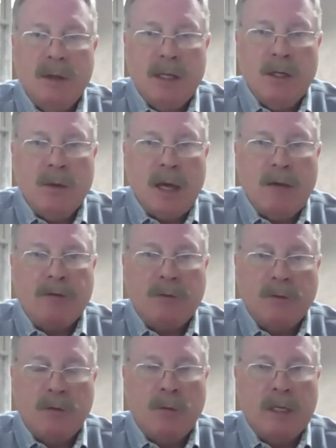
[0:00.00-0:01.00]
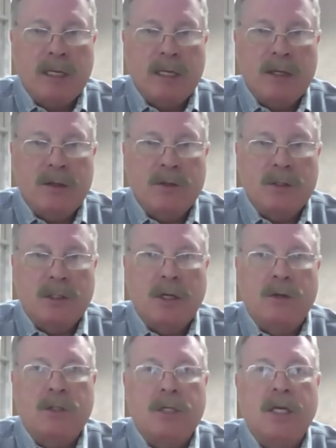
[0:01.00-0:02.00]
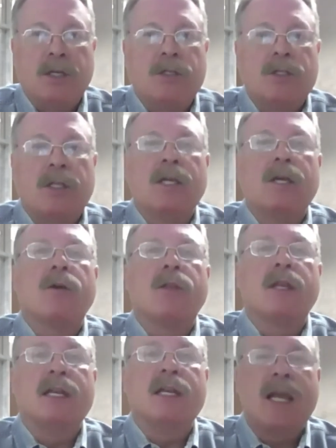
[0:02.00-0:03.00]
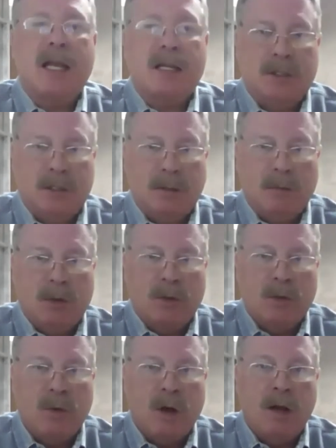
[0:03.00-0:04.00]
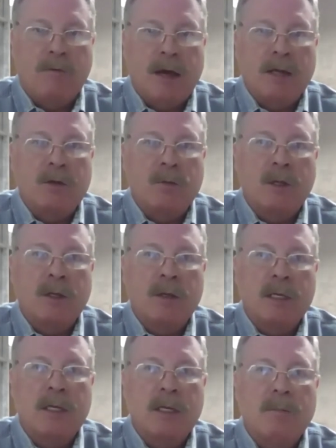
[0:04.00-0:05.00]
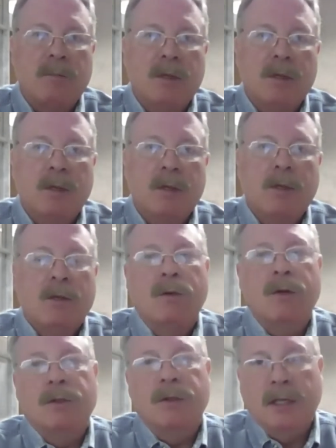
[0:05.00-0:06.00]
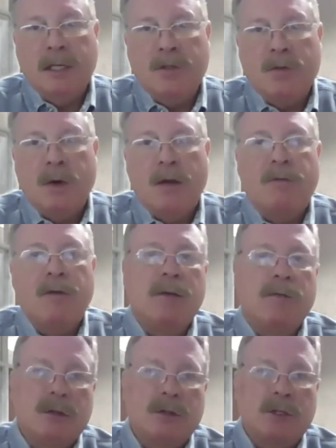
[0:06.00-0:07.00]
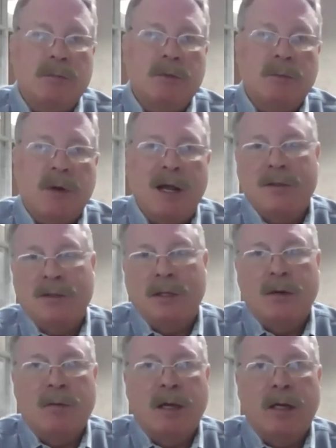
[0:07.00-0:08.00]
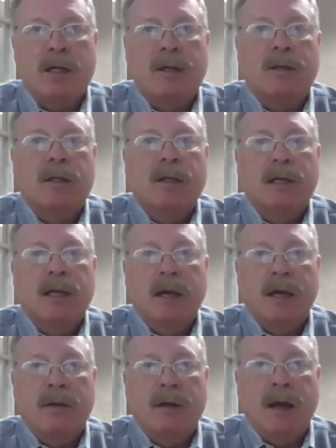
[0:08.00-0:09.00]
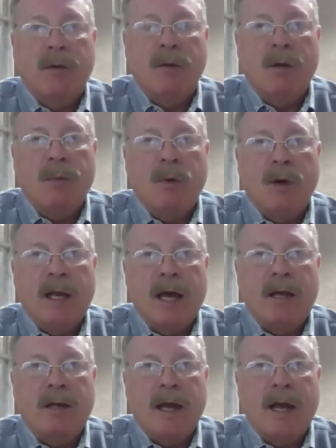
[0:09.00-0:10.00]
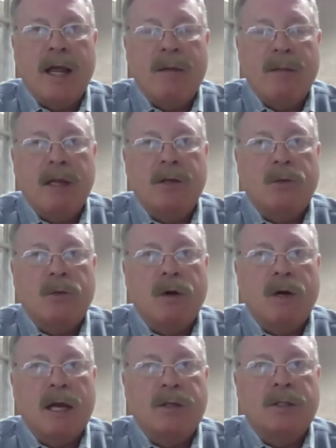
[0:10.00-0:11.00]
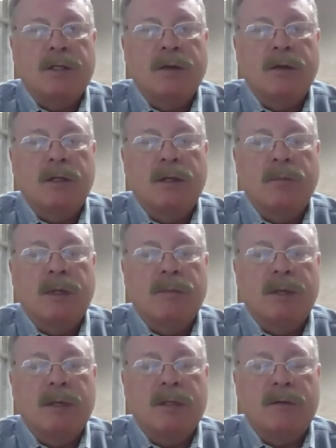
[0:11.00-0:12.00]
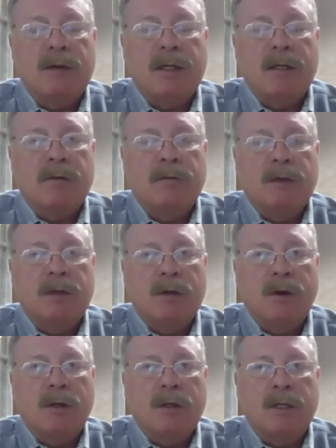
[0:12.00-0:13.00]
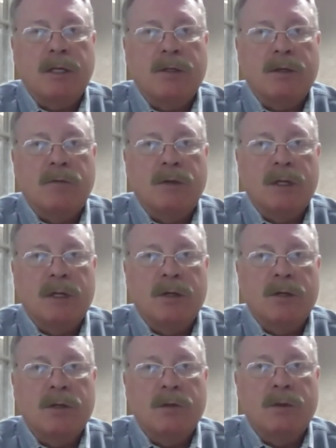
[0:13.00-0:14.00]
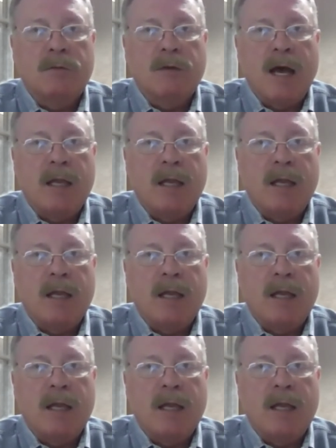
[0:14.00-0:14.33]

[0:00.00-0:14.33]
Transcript: then you have to formally end those negotiations and then go to the next most qualified, to where you end up with the least qualified for the cheapest price, theoretically. Now, I want to point out, and I am editorializing here a little bit because I've had to defend architects over the years who have